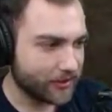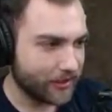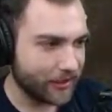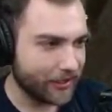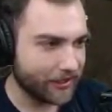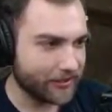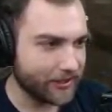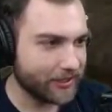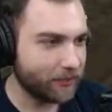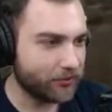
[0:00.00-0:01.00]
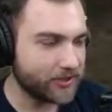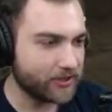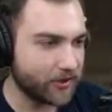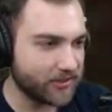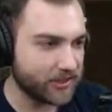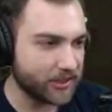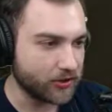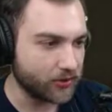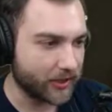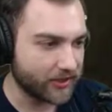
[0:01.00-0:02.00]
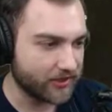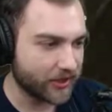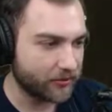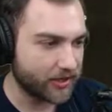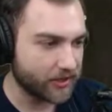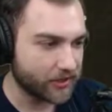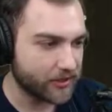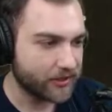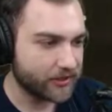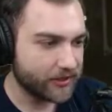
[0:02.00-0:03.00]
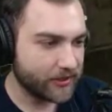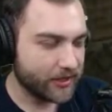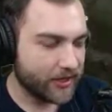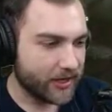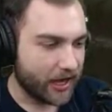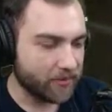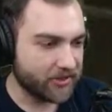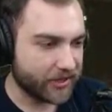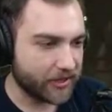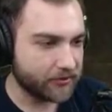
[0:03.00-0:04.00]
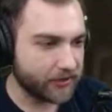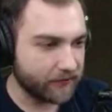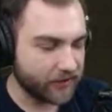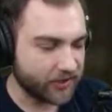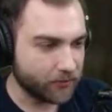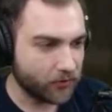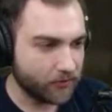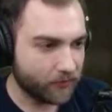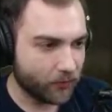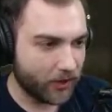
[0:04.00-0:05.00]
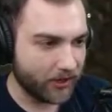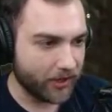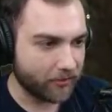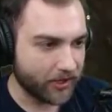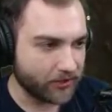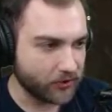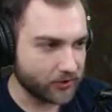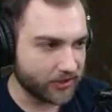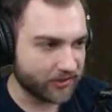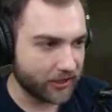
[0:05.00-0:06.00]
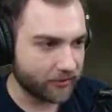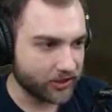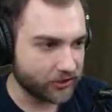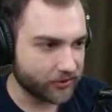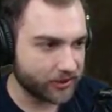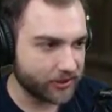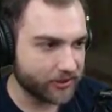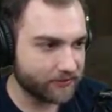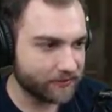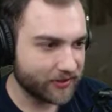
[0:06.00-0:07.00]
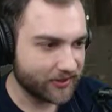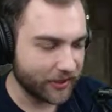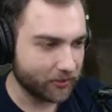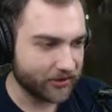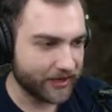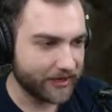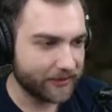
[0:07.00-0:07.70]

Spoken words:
They get pretty close to hitting you. Like this guy right here, I'm entirely invincible while I'm doing this animation right here. Same with that.